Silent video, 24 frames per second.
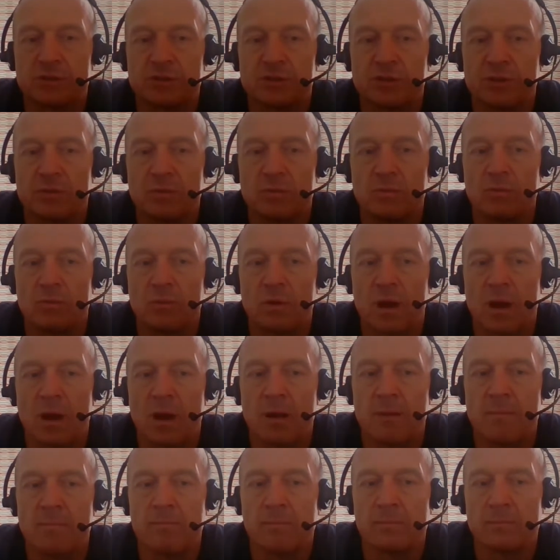to
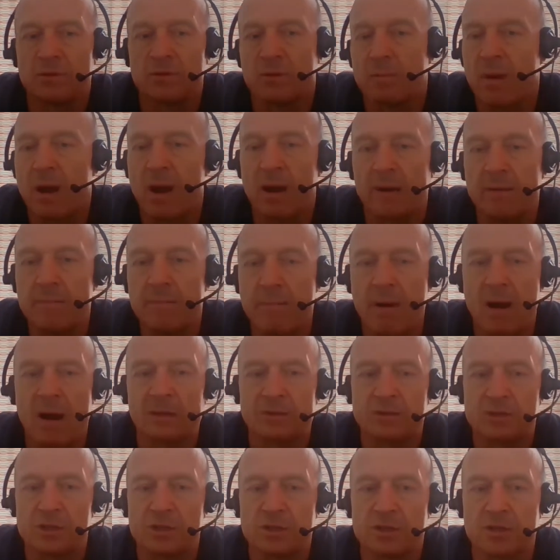buy in
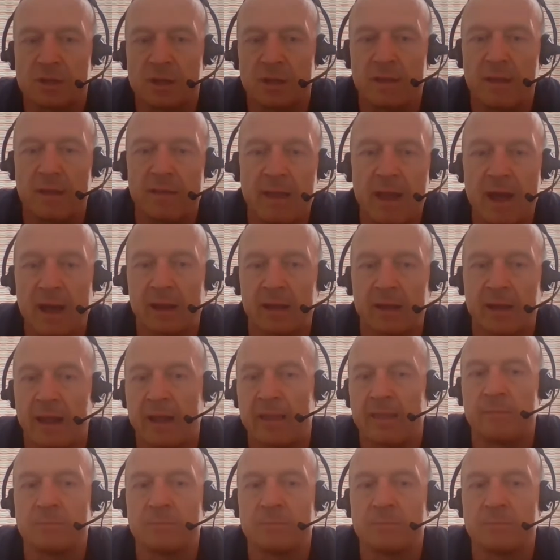batches, and then they allocate them